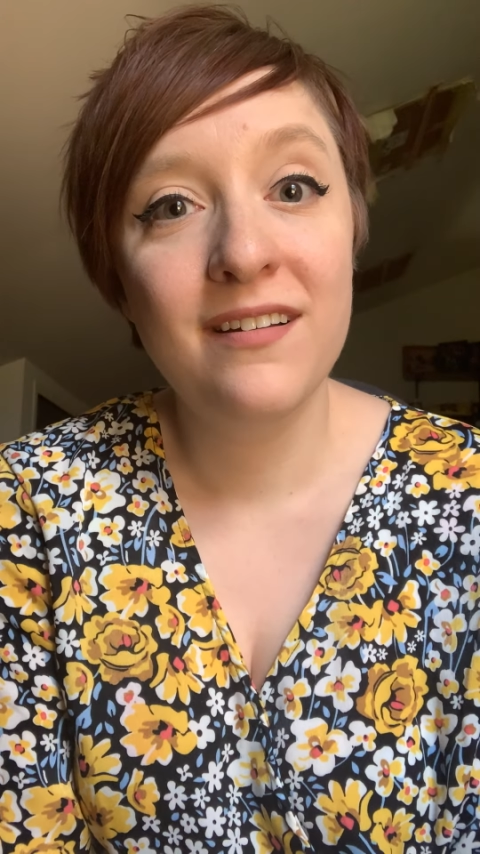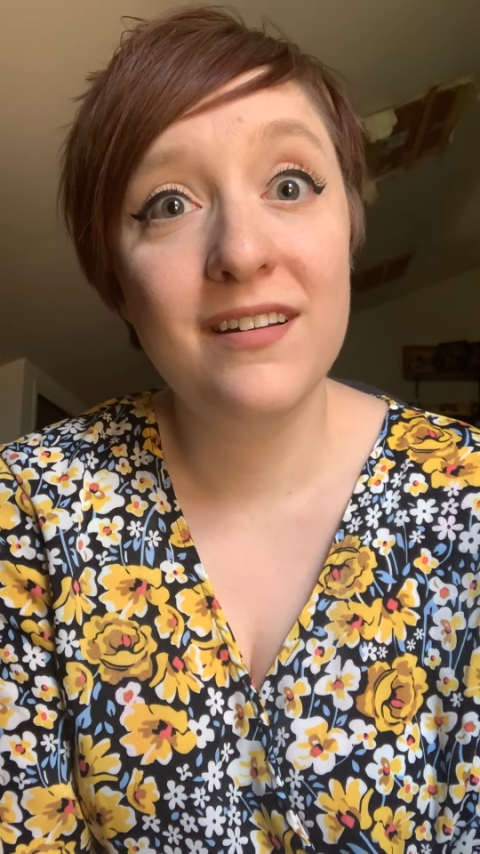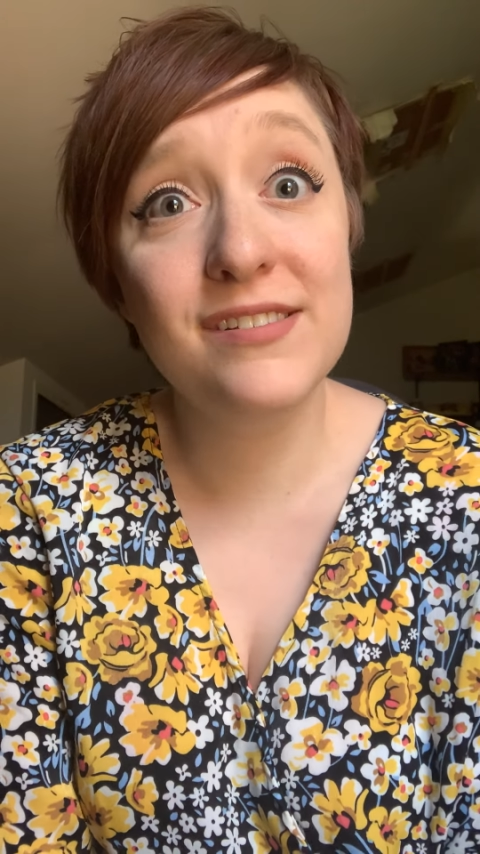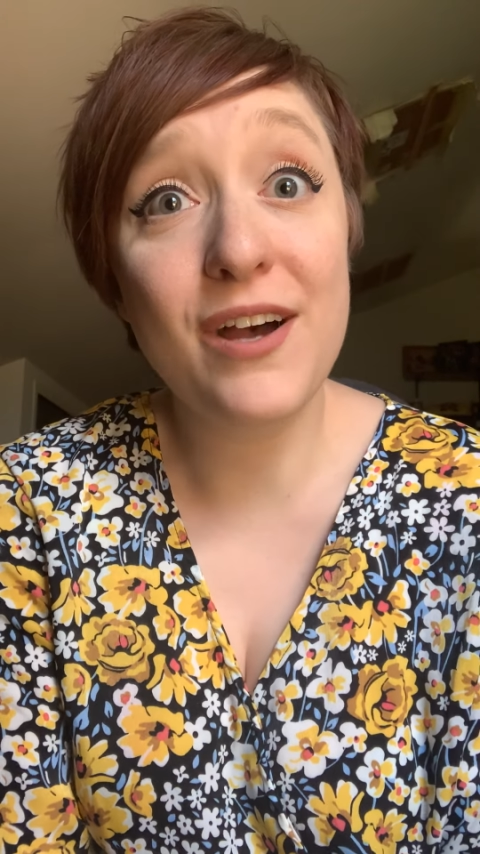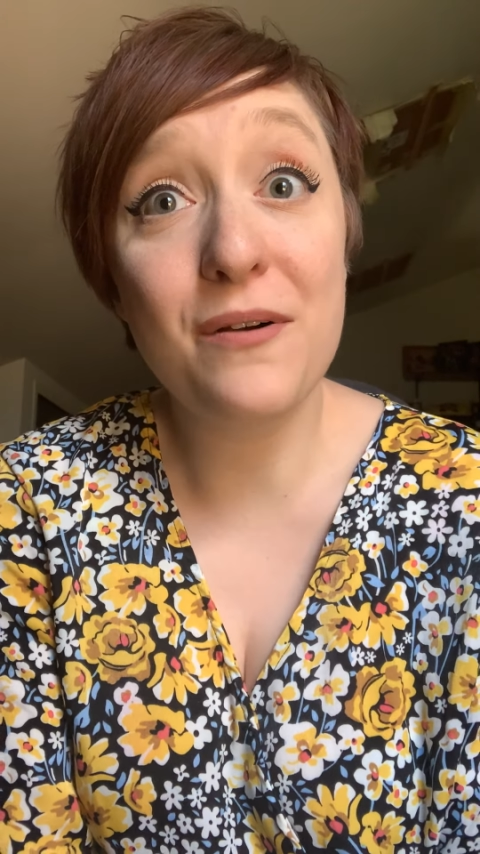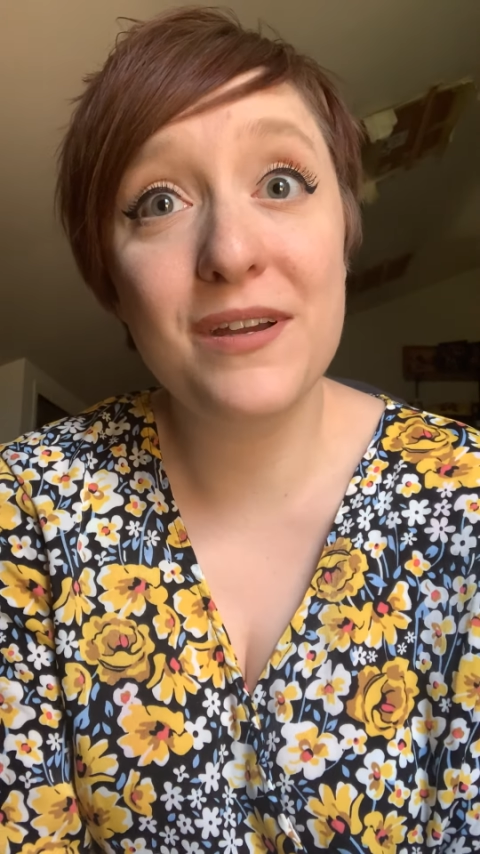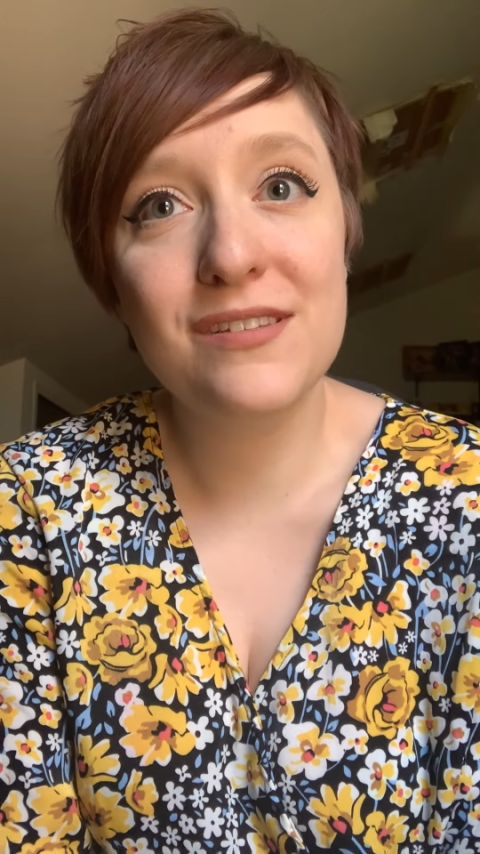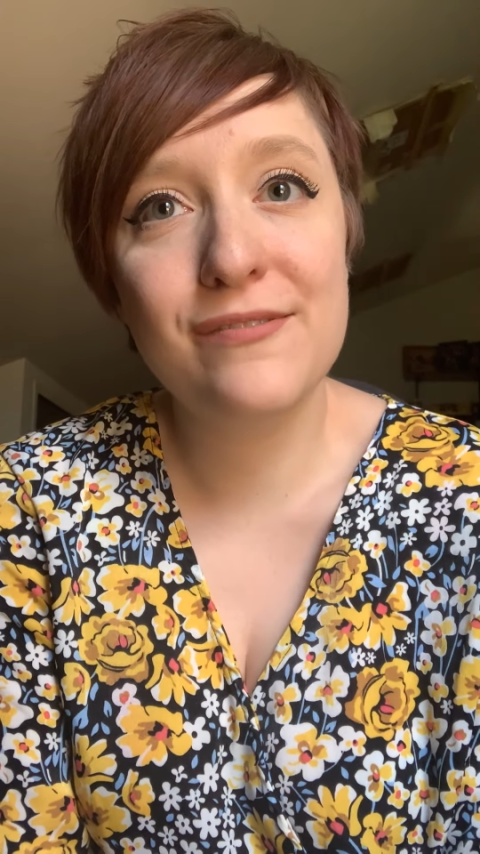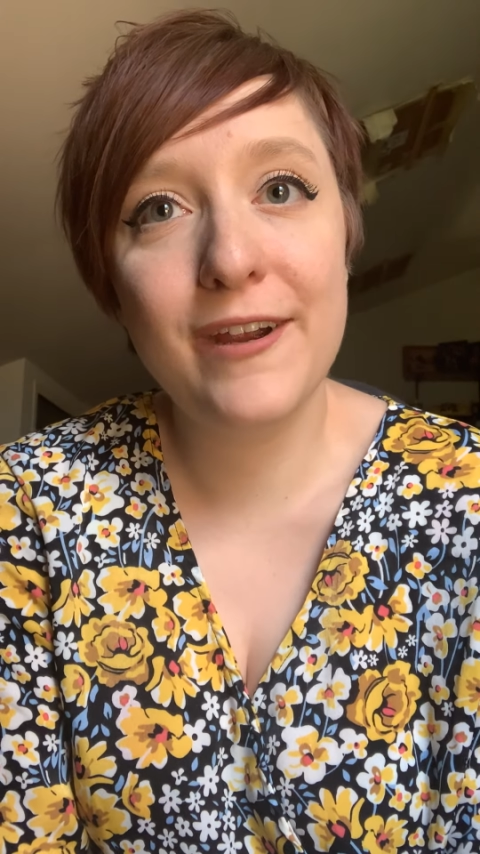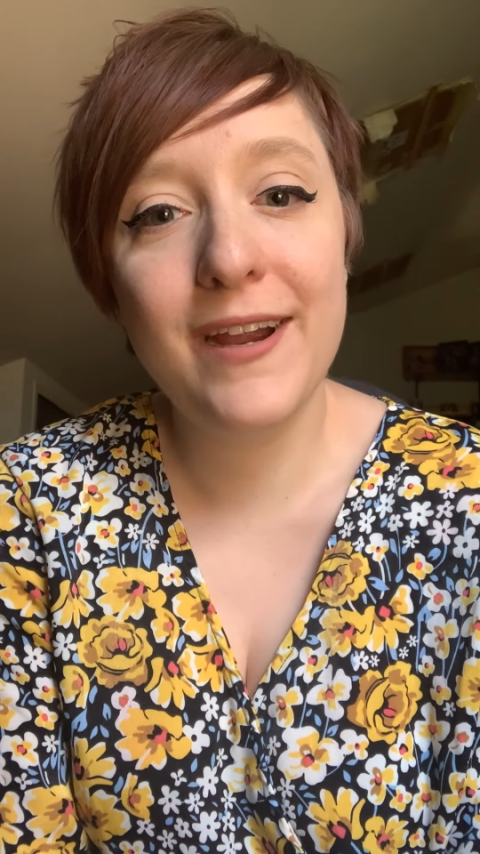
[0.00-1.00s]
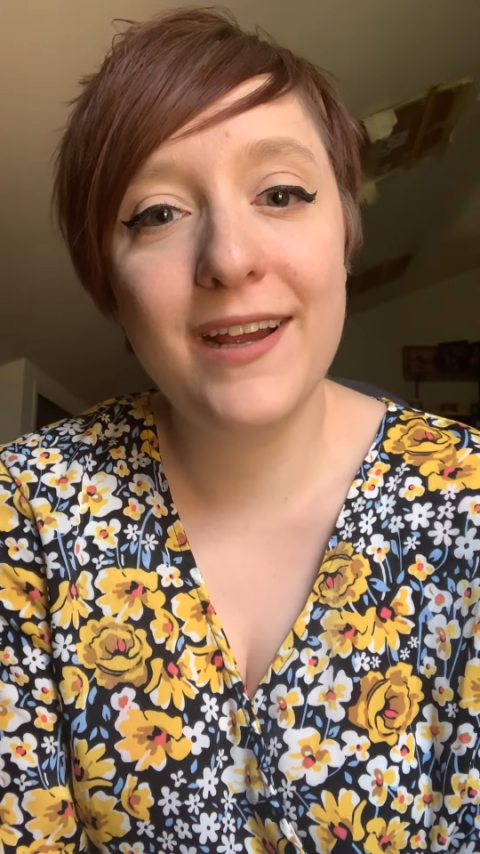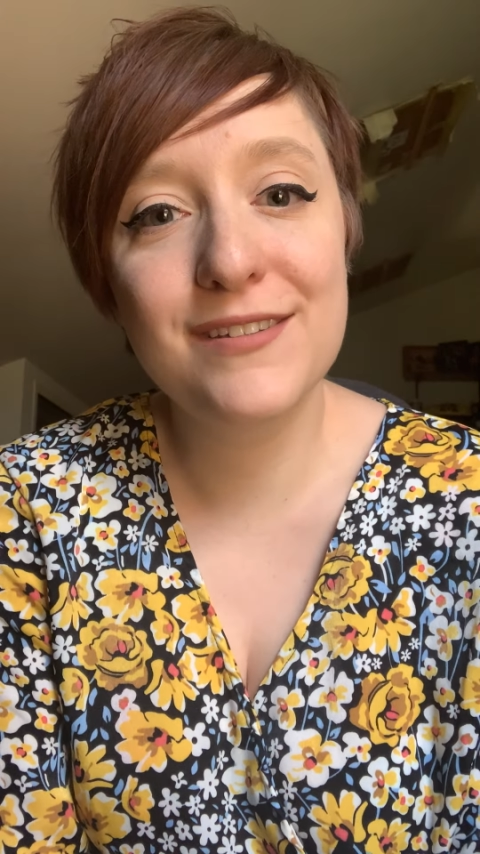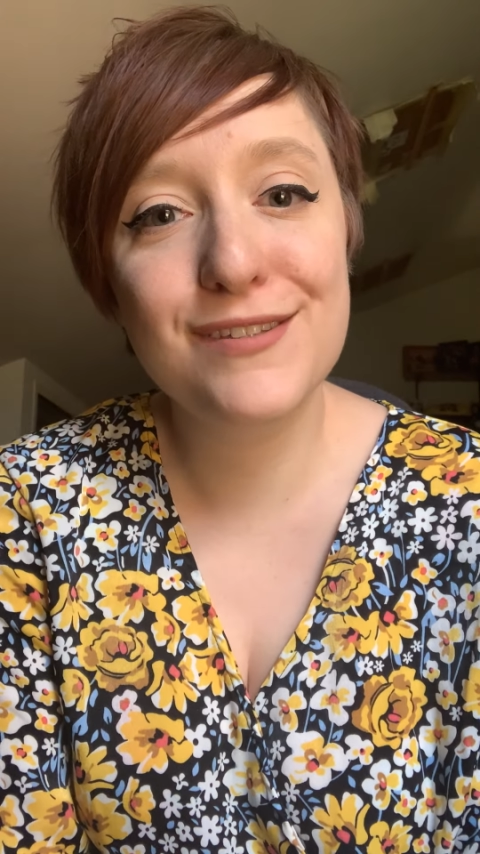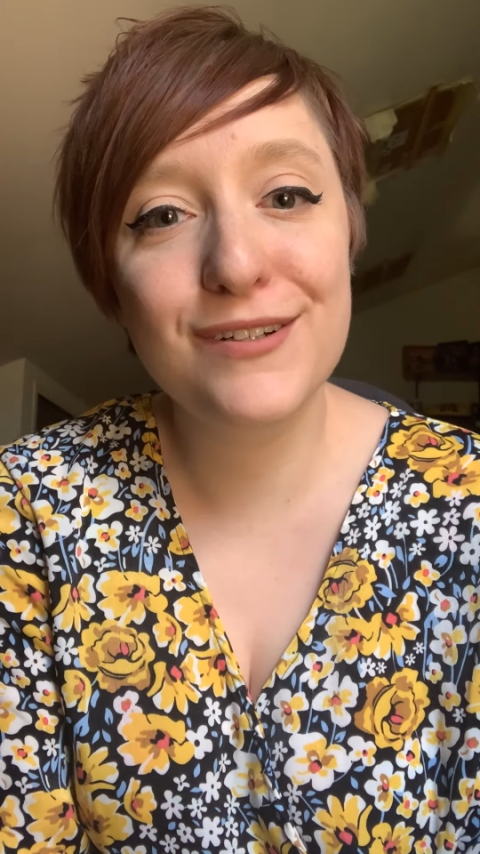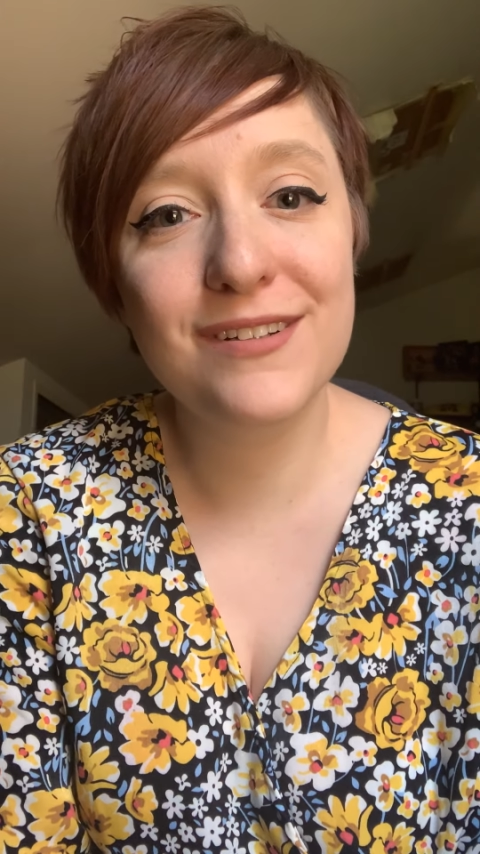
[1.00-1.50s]
is always very
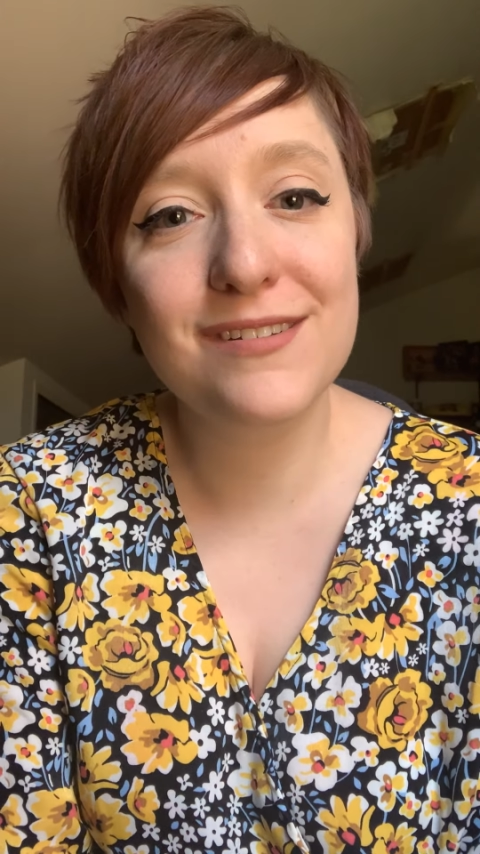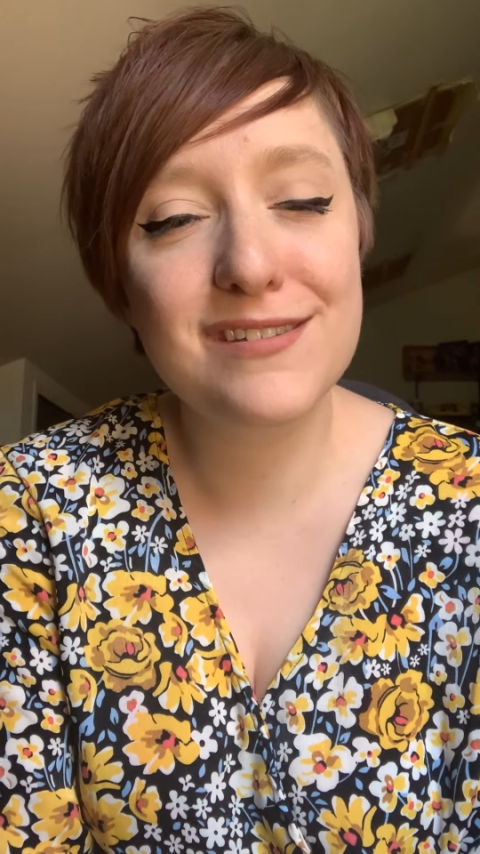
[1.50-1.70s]
uncertain.